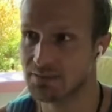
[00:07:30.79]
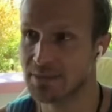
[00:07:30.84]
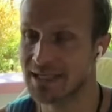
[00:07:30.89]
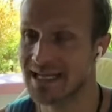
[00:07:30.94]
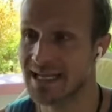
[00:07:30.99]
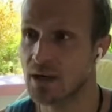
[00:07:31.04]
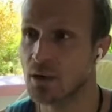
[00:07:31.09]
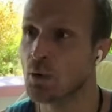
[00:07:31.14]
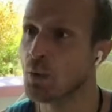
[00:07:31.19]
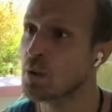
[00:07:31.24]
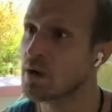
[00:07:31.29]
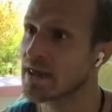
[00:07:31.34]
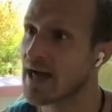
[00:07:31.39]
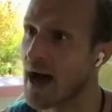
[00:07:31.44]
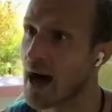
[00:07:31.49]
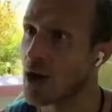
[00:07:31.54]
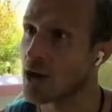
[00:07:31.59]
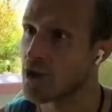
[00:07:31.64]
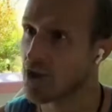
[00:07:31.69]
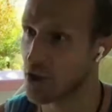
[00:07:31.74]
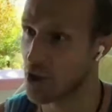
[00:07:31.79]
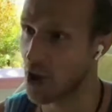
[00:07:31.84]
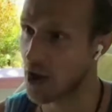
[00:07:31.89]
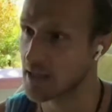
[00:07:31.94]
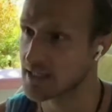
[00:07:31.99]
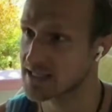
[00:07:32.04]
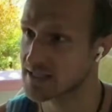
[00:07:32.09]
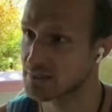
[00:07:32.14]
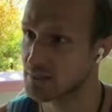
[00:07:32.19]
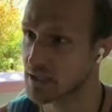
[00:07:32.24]
meaning with our
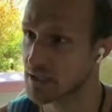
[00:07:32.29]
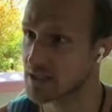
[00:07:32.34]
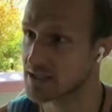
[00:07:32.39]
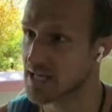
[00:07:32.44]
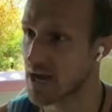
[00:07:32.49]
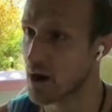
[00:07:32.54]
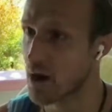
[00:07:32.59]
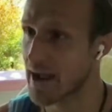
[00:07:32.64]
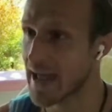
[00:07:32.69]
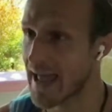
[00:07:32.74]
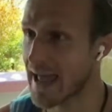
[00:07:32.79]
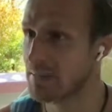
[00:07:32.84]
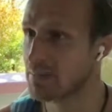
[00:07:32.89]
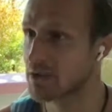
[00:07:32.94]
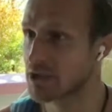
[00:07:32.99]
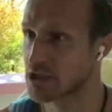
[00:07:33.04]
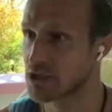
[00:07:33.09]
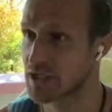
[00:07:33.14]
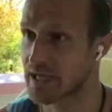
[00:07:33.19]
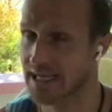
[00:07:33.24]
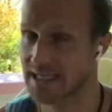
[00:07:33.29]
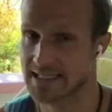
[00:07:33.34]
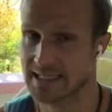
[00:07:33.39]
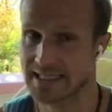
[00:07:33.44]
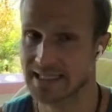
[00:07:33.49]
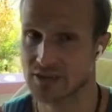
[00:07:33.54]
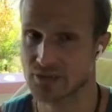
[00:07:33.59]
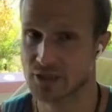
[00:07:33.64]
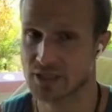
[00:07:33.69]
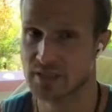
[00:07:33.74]
thoughts, because our
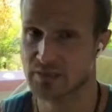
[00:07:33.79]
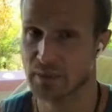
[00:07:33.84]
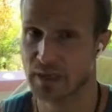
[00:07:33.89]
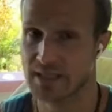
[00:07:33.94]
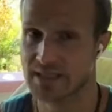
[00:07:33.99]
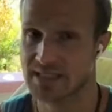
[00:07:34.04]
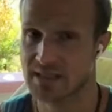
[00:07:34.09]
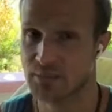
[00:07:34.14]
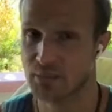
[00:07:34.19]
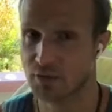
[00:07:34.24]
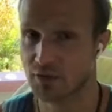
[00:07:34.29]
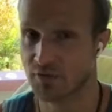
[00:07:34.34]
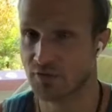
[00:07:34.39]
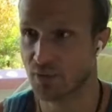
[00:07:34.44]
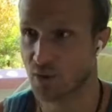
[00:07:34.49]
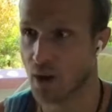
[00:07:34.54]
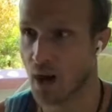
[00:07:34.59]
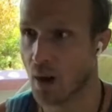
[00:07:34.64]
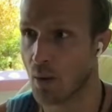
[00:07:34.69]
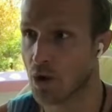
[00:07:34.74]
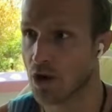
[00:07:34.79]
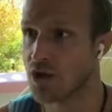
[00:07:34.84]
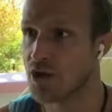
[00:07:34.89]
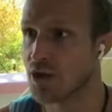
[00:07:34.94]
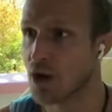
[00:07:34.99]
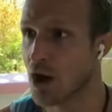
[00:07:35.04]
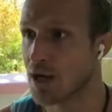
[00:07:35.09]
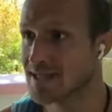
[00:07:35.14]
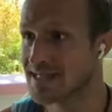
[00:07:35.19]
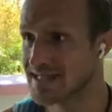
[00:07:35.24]
epigenetics are responsible for our
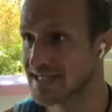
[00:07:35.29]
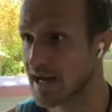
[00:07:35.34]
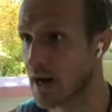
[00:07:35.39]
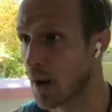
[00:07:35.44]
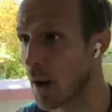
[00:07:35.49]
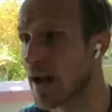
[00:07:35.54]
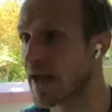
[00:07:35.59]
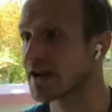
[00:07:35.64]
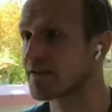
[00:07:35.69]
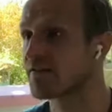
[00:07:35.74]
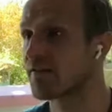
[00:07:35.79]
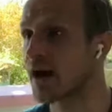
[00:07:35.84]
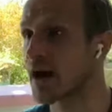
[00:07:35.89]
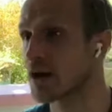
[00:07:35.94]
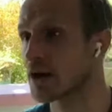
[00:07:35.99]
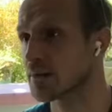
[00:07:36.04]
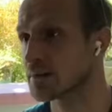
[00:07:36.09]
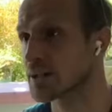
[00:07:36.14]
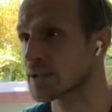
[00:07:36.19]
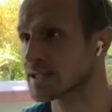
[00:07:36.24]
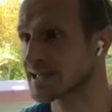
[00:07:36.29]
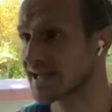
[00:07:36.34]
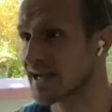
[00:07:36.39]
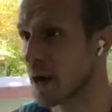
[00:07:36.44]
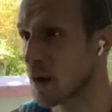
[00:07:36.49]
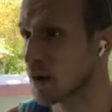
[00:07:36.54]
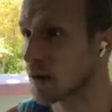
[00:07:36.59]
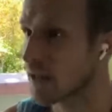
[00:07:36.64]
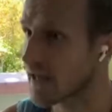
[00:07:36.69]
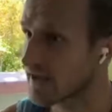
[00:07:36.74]
thoughts and our environment and
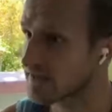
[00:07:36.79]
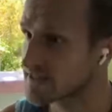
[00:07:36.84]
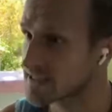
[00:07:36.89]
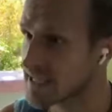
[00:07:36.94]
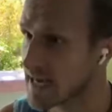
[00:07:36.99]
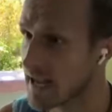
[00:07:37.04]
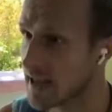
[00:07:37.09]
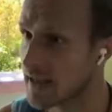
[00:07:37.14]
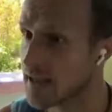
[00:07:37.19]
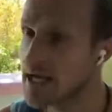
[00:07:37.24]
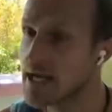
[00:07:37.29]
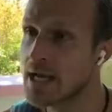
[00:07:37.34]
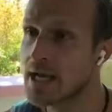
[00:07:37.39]
our lifestyle.